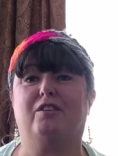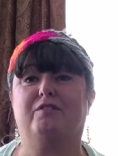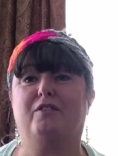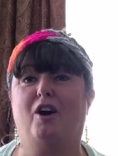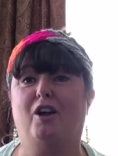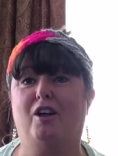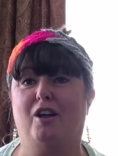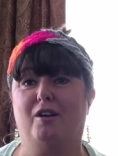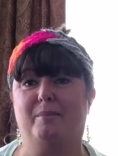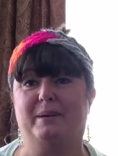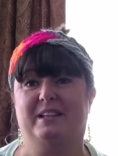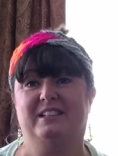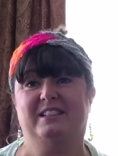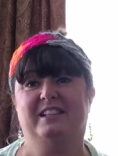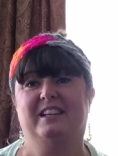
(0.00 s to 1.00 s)

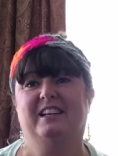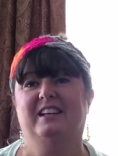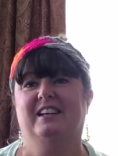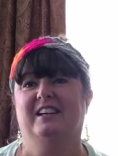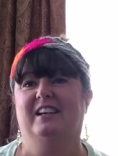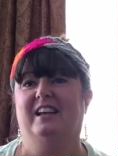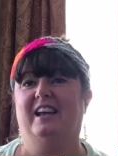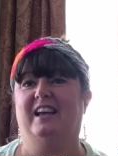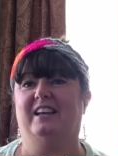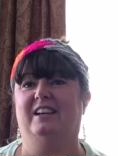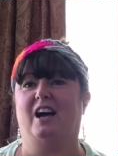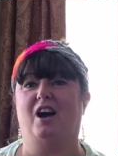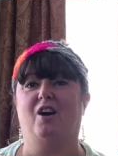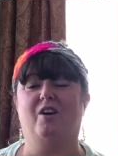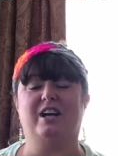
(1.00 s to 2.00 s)
Wallhoben. And,
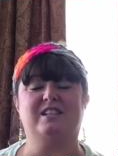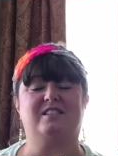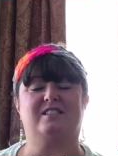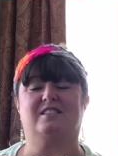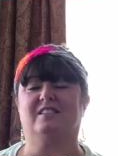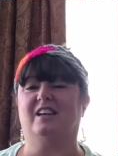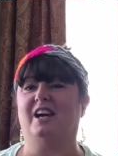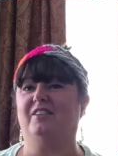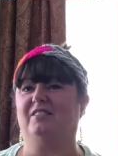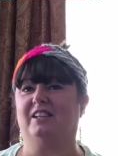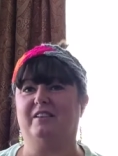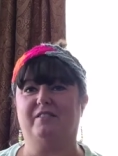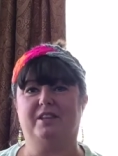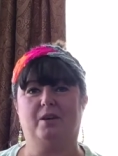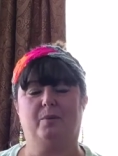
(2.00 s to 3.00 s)
oh, I just loved
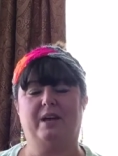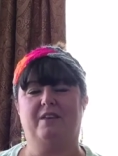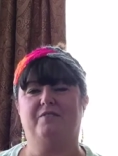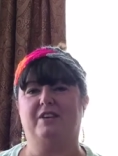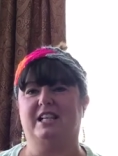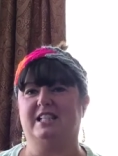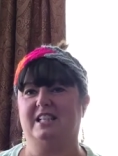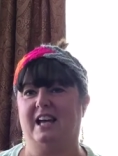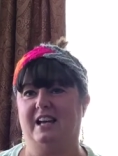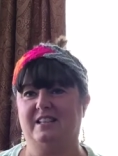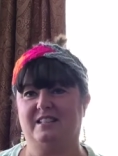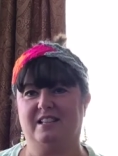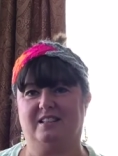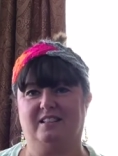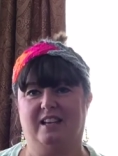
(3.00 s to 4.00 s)
living there. We had
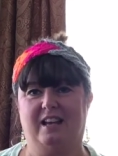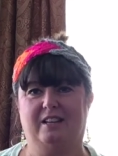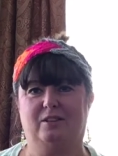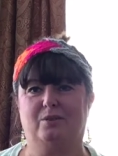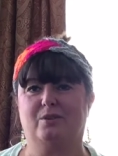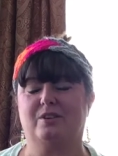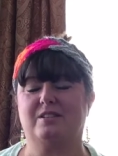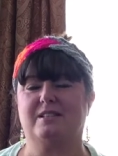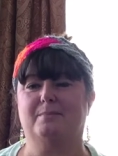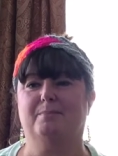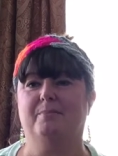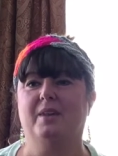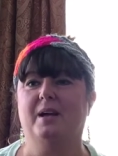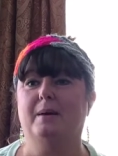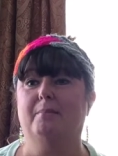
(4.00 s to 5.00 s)
fantastic landlords. And
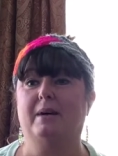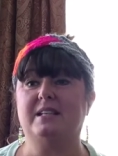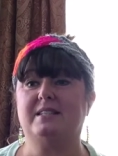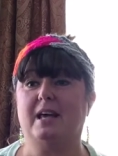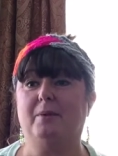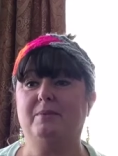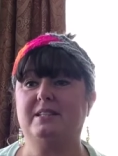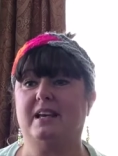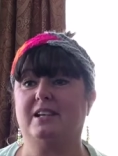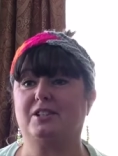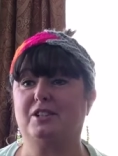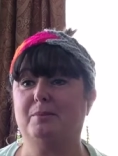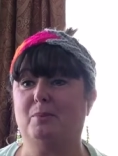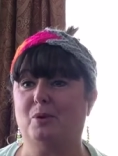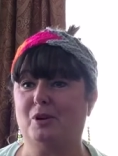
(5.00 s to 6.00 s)
my son was
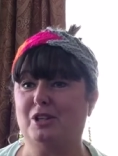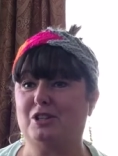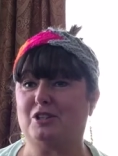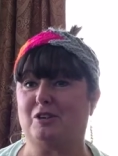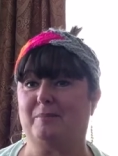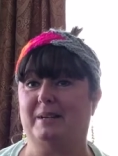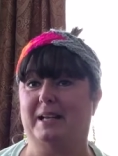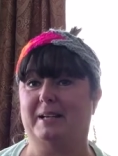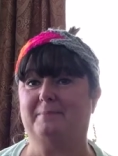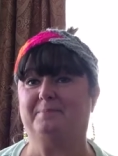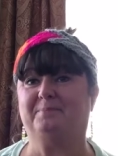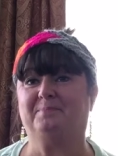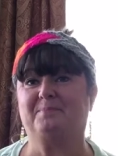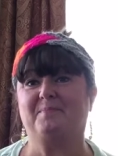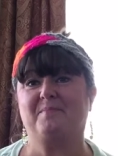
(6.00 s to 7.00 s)
actually born in Germany.
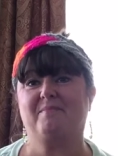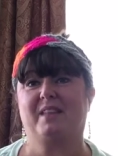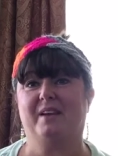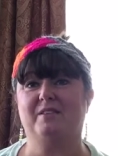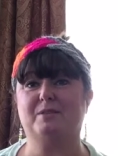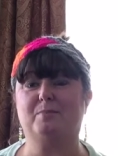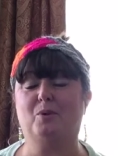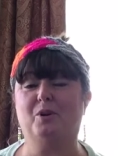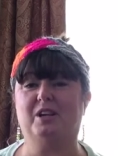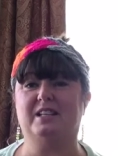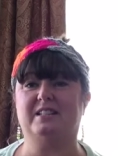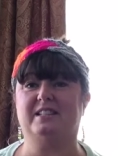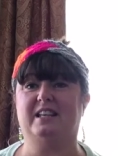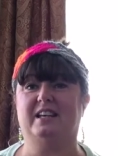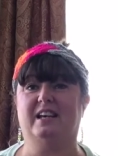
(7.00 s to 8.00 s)
He was born
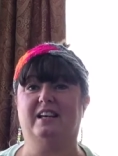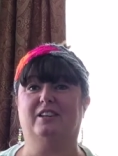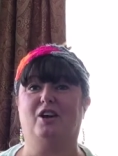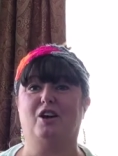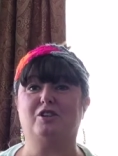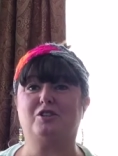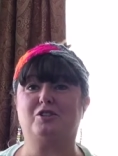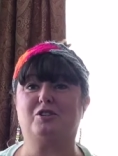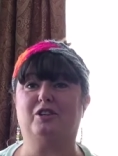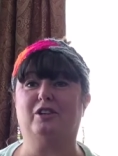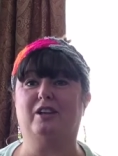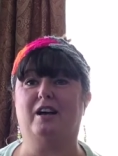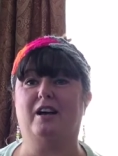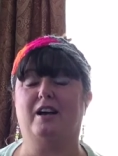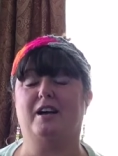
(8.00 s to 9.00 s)
at the uh,
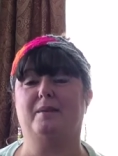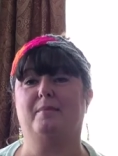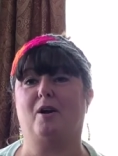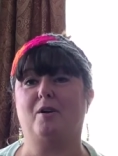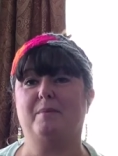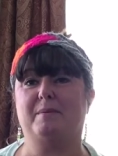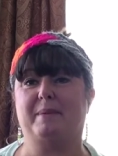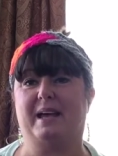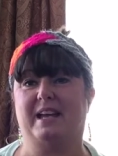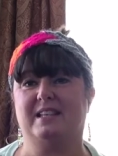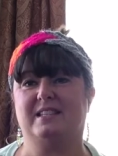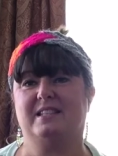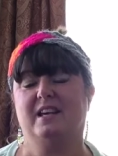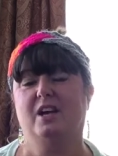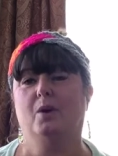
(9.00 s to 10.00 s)
Landstuhl um, Army
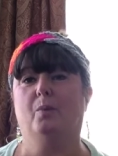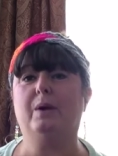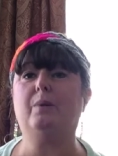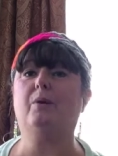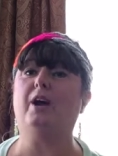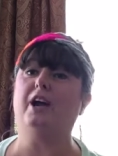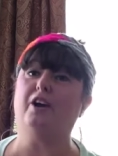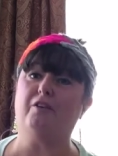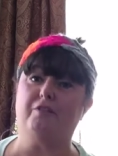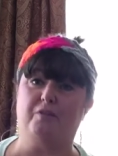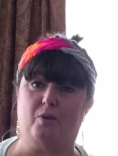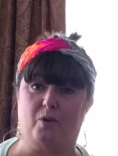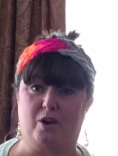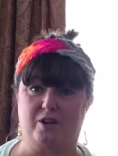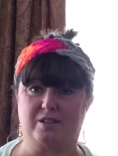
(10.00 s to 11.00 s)
Base. We were Air
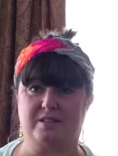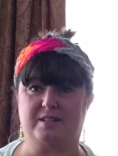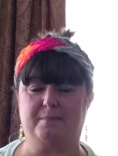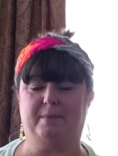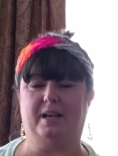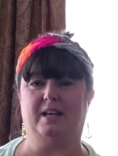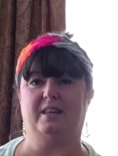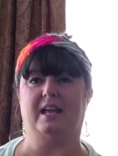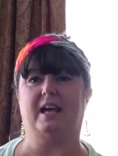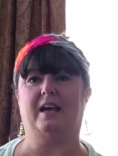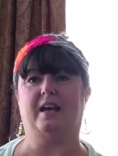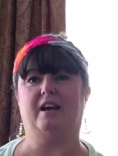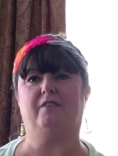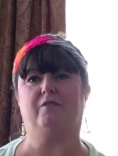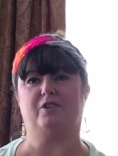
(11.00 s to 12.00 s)
Force, but
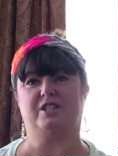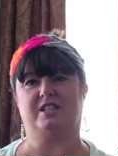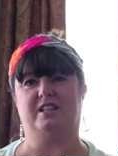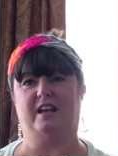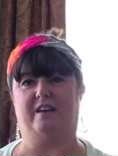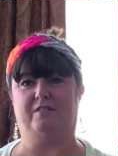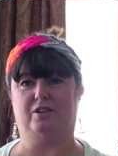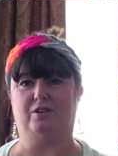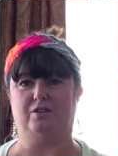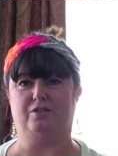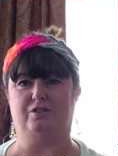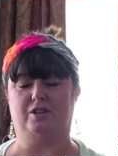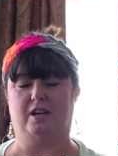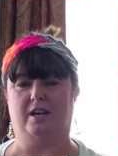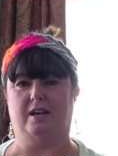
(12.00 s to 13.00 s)
the Air Force didn't have a
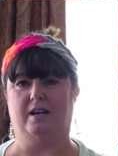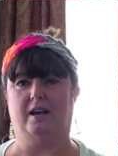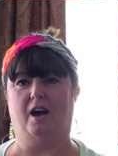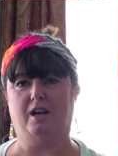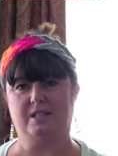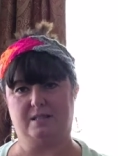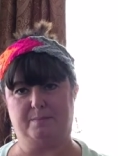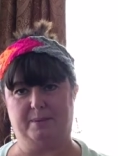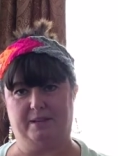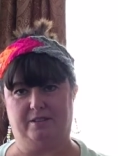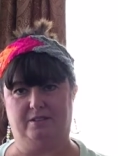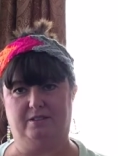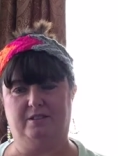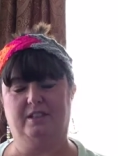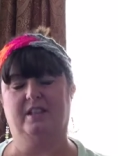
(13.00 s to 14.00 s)
huge uh,
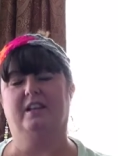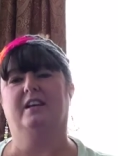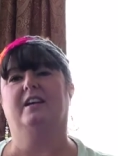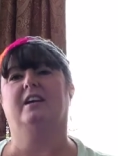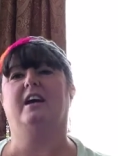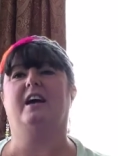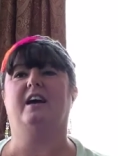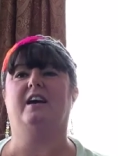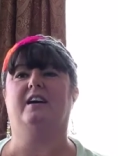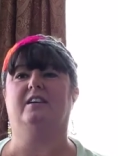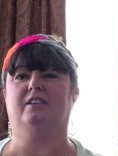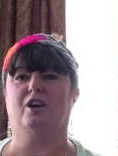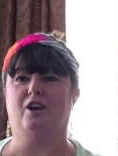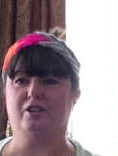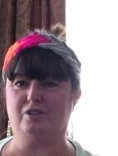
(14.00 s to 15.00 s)
hospital. And
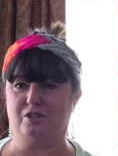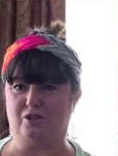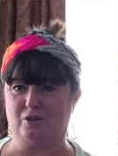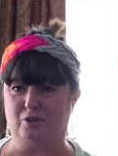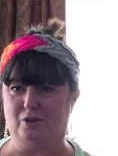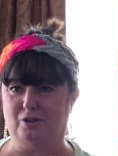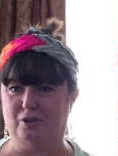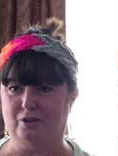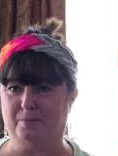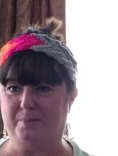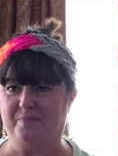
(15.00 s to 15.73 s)
Landstuhl,